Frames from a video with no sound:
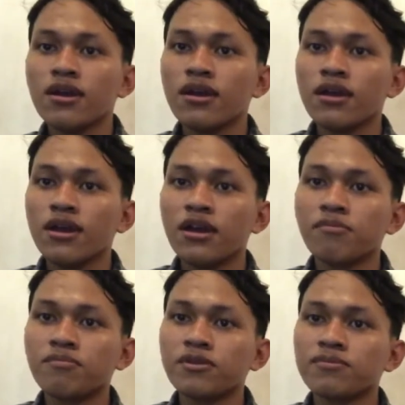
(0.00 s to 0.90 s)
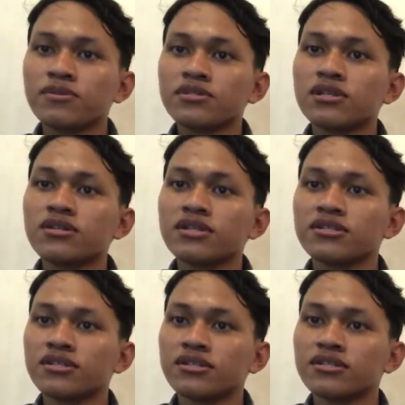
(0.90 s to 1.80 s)
And proposal
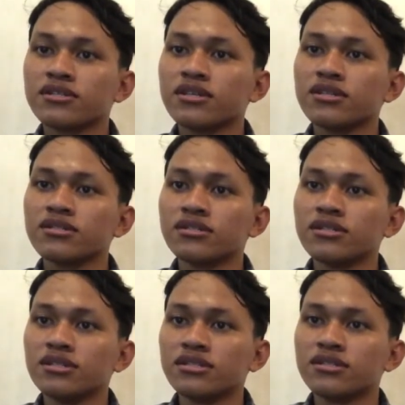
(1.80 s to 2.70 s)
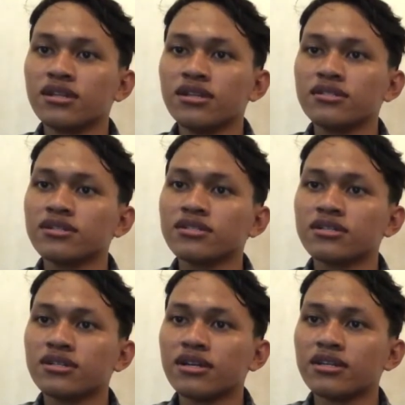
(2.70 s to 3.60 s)
research title is
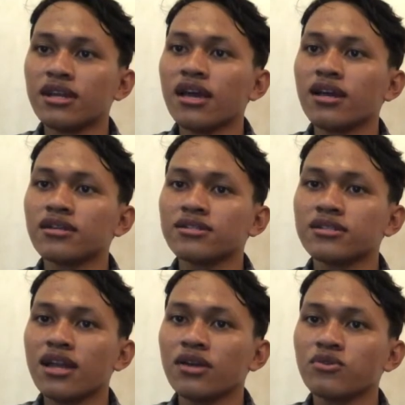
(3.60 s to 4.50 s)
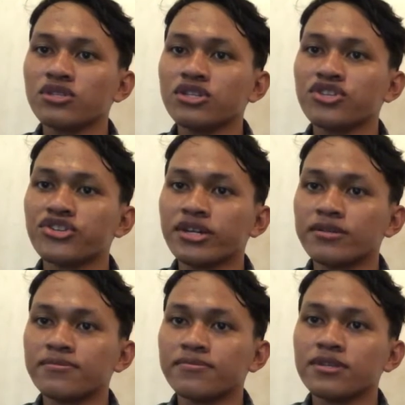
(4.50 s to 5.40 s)
Literature and English Language Teaching.
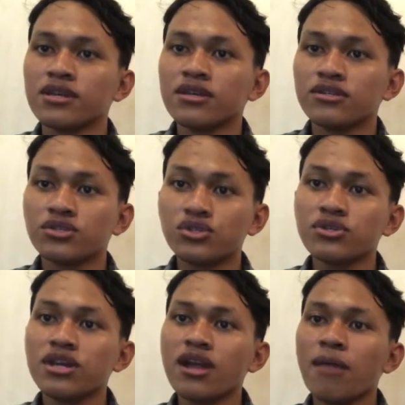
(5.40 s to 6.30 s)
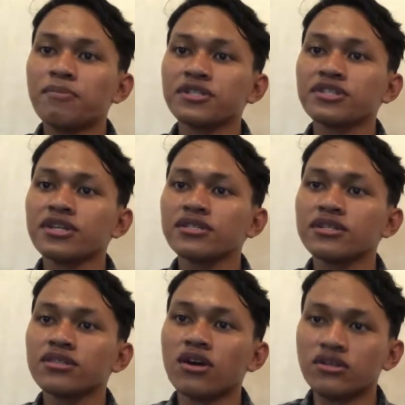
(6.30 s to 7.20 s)
Student
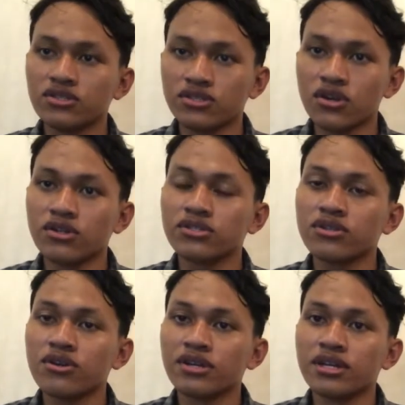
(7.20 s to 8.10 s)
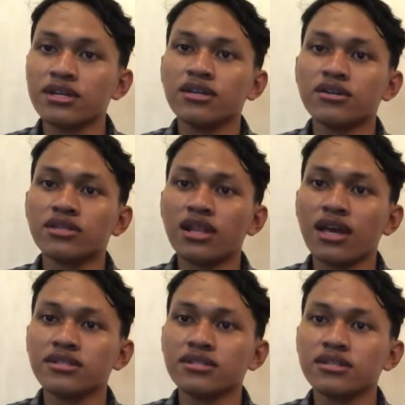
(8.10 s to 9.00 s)
Appreciation on Story
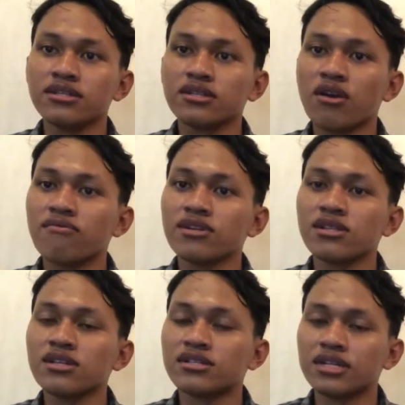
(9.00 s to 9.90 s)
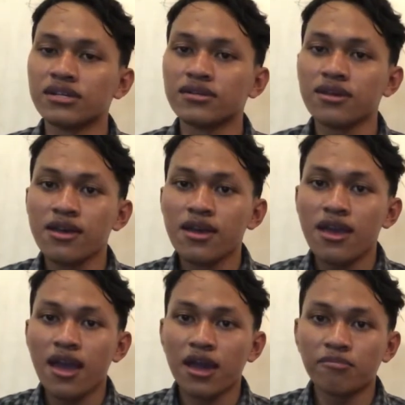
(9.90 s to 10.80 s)
Utilizing Discovery Learning.
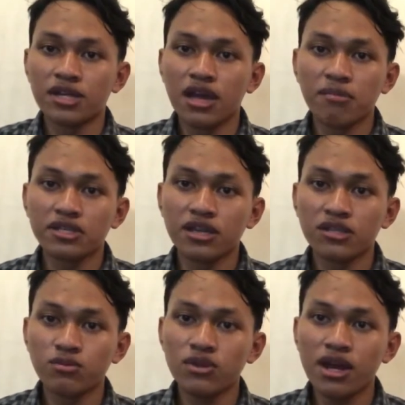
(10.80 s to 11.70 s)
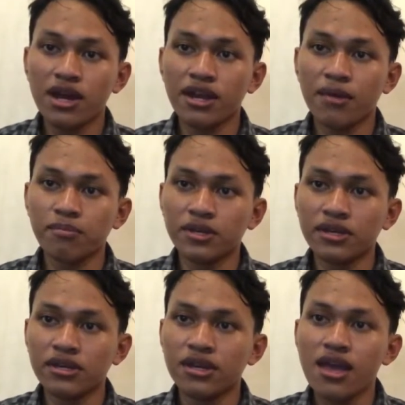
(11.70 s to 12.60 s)
And my name is Hasbullah
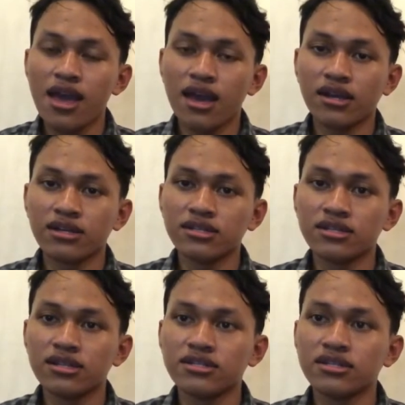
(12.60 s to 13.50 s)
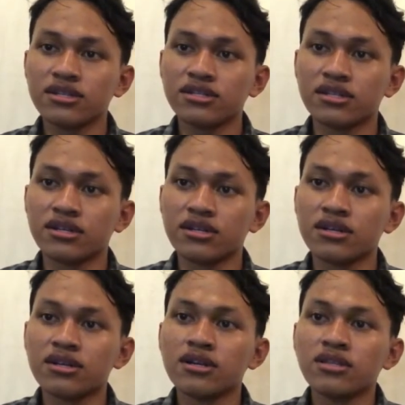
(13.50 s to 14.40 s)
Hanafi, English Literature
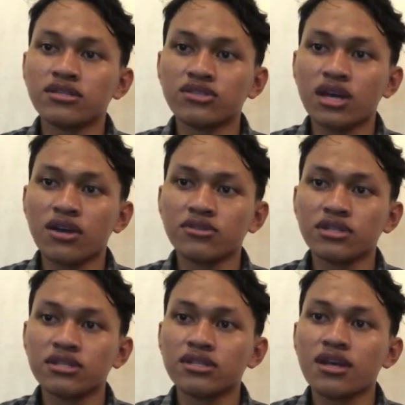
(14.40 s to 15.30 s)
2017.